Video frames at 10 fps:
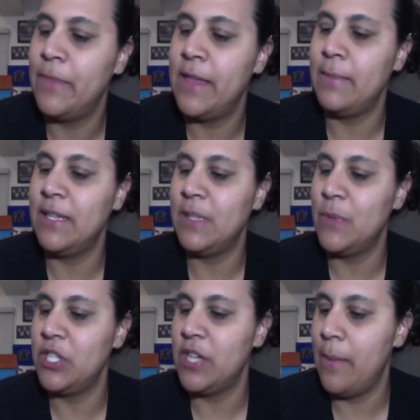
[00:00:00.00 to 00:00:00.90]
Let me
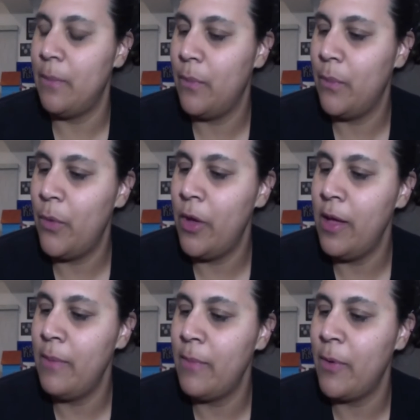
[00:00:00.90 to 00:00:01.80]
switch it up.
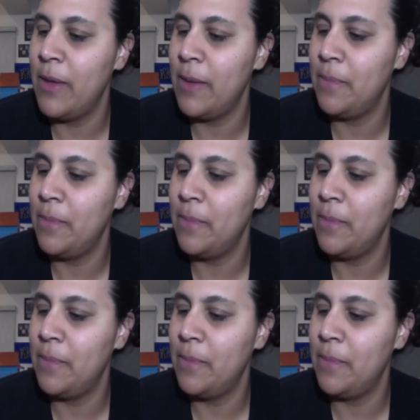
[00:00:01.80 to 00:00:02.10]
One moment.